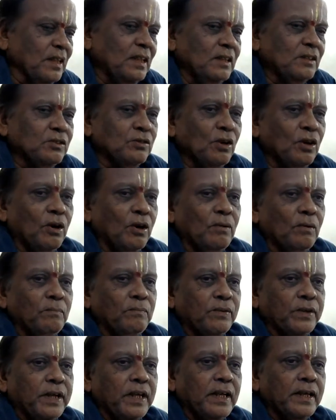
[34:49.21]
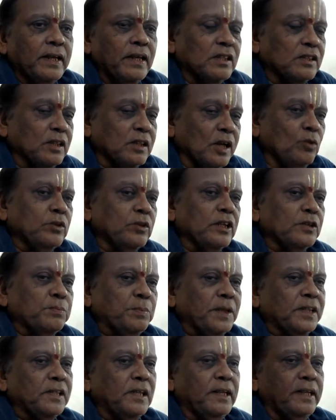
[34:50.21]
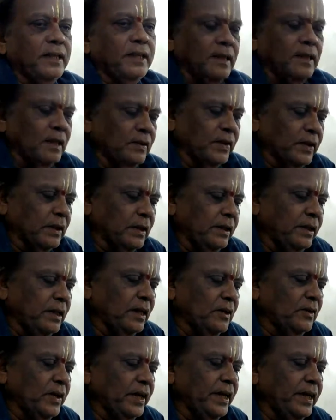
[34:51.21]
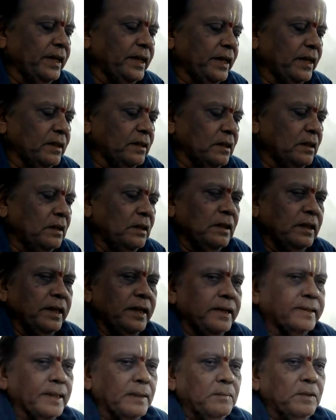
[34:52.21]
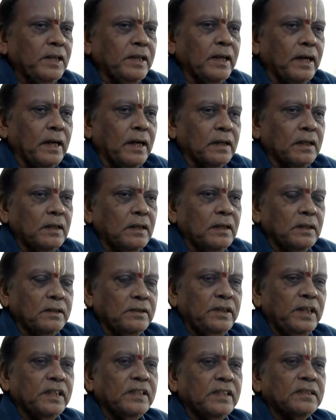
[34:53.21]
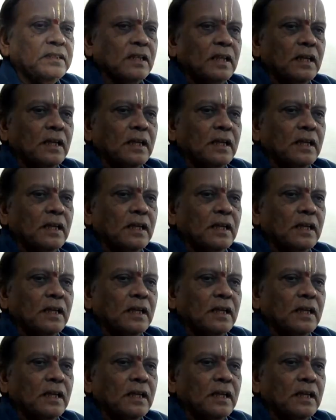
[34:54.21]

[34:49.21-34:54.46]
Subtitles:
So here in South, especially in our area in Tamil Nadu, this